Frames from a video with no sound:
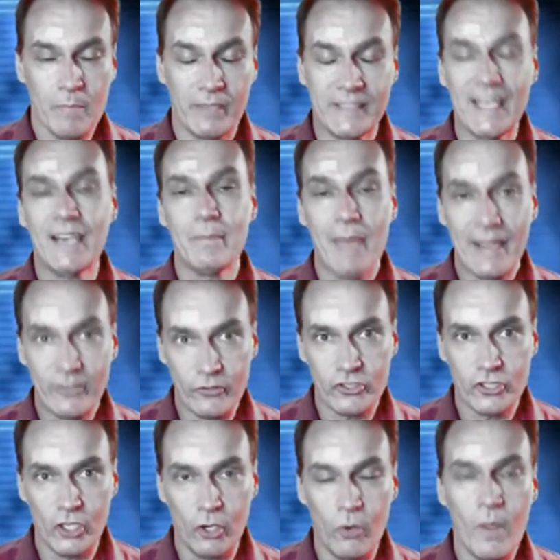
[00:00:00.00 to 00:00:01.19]
But getting back to the
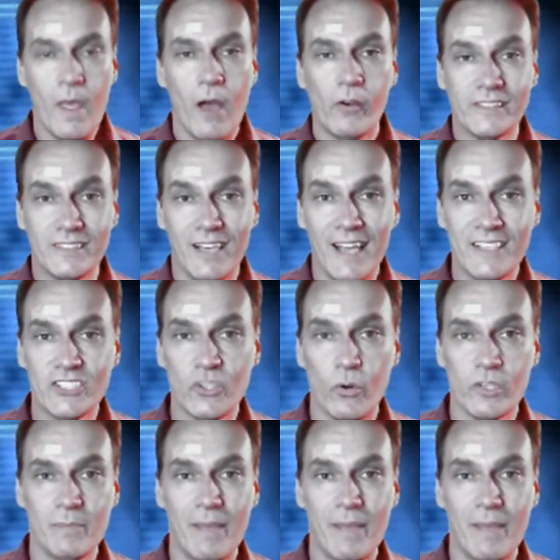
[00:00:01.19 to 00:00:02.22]
show. Okay, tonight's show is